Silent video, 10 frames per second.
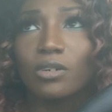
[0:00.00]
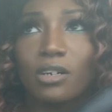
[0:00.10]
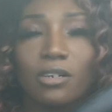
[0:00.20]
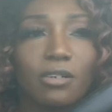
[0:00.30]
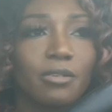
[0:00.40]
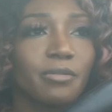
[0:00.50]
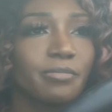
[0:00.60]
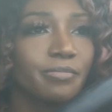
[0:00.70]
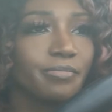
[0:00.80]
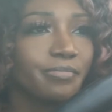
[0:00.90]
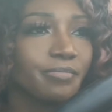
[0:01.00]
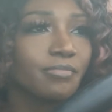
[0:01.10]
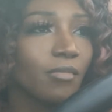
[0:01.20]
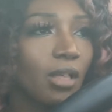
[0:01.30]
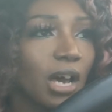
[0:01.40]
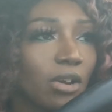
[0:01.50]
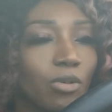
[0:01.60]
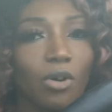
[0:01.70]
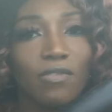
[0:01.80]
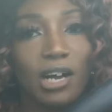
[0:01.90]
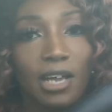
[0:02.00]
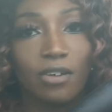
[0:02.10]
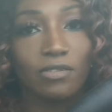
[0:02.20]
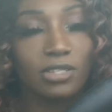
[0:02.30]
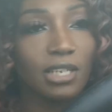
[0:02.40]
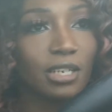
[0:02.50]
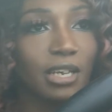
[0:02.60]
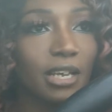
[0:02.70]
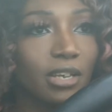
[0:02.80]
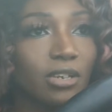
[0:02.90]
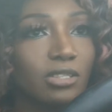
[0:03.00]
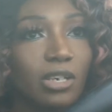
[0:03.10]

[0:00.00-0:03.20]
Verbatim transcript: Um, I don't know if I ever say the daycare,